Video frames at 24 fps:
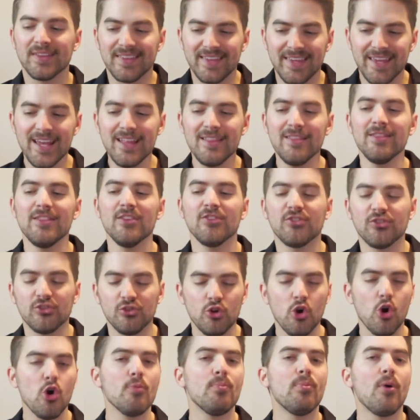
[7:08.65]
get the
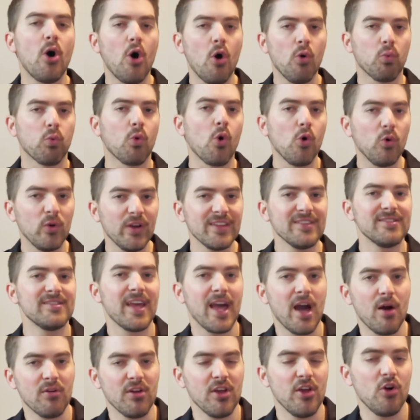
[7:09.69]
snowball rolling
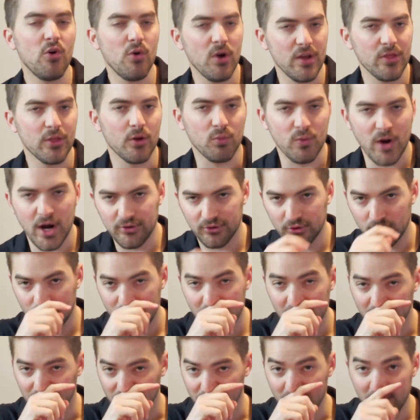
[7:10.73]
downhill in the right
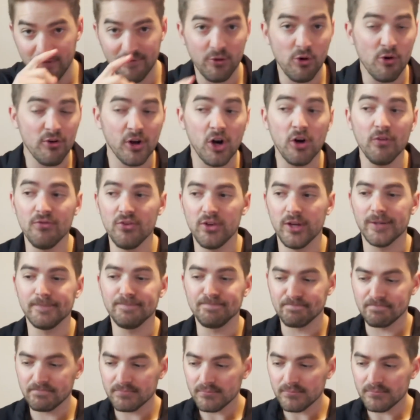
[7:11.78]
direction. I think Philadelphia